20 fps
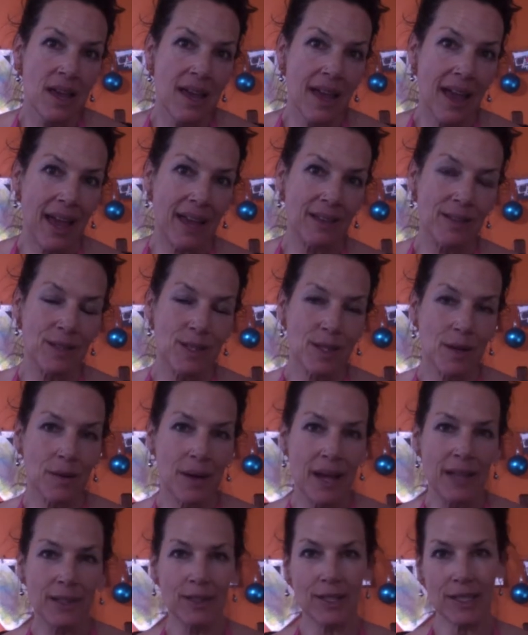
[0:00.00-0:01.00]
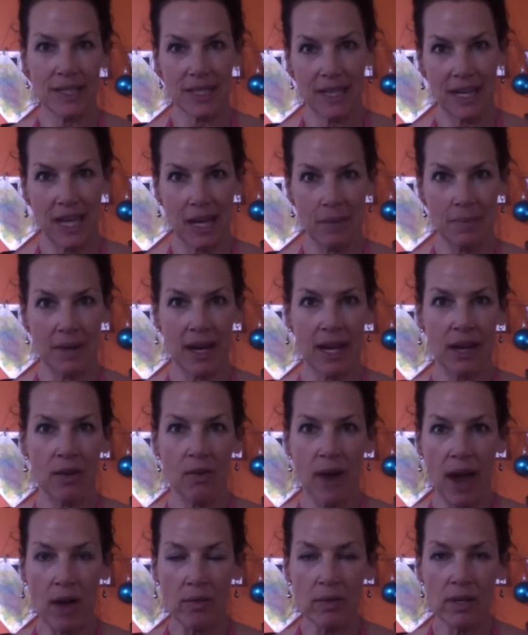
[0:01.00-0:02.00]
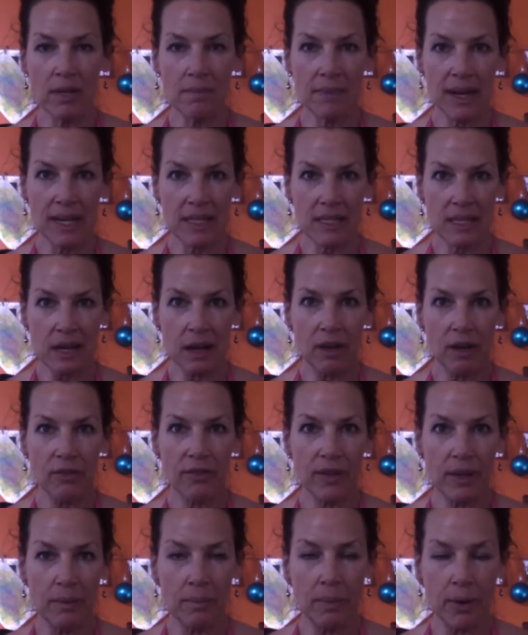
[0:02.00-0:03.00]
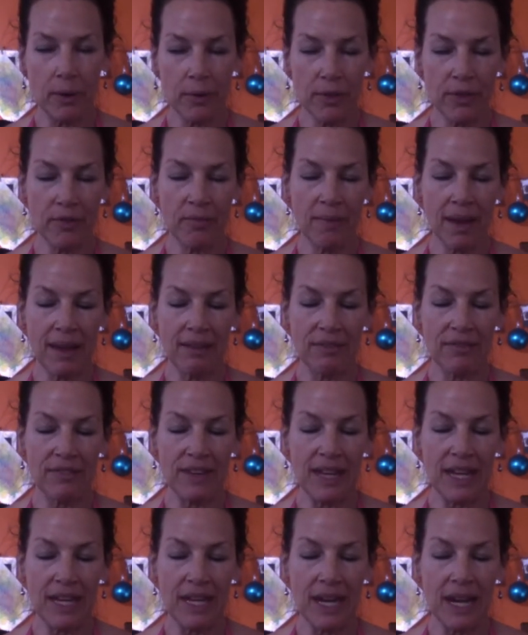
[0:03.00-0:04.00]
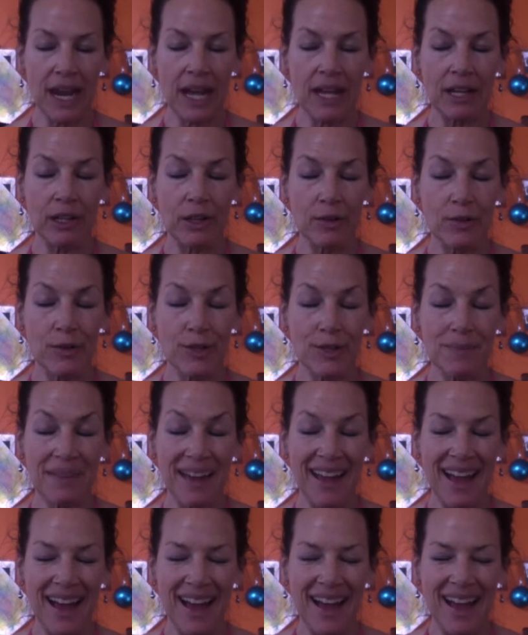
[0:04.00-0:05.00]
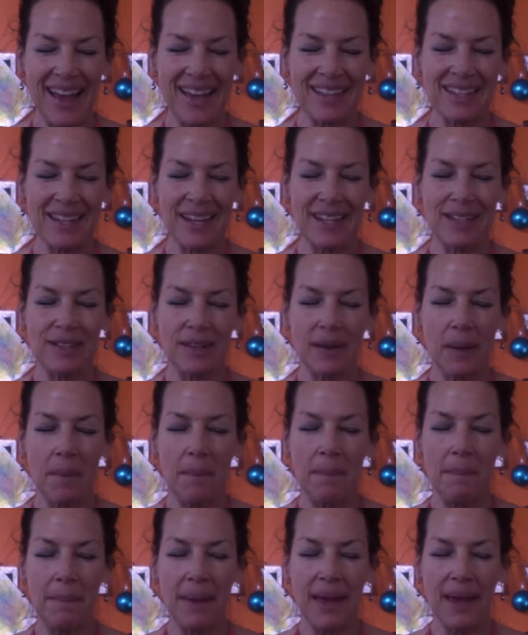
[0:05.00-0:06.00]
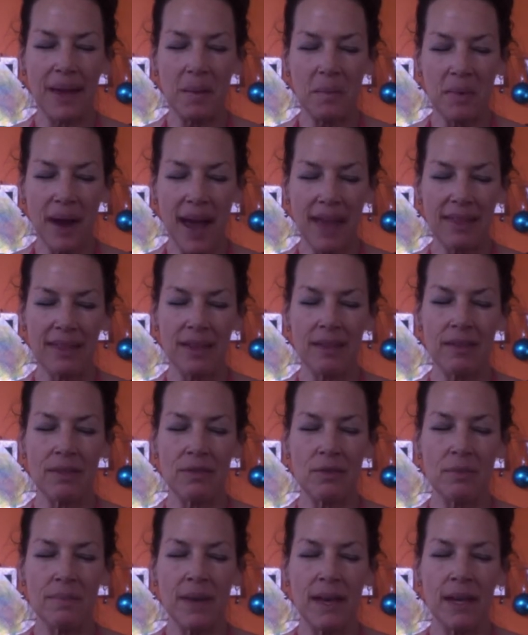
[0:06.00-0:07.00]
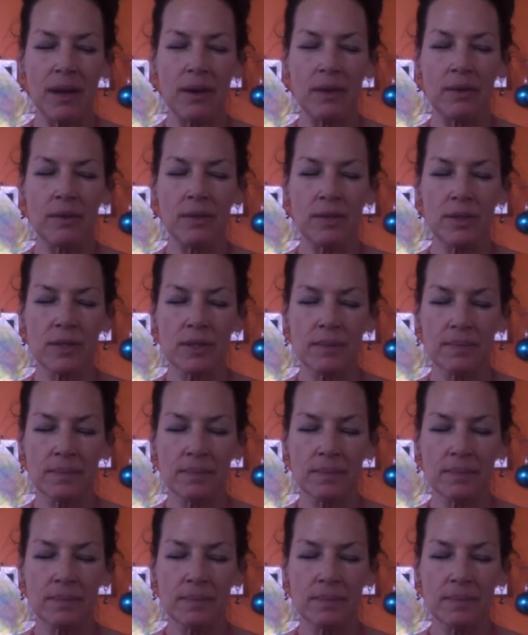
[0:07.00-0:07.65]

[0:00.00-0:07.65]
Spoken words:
And so I looked at him and I grounded myself in both of my feet and I closed my eyes and I took a big breath in through my nose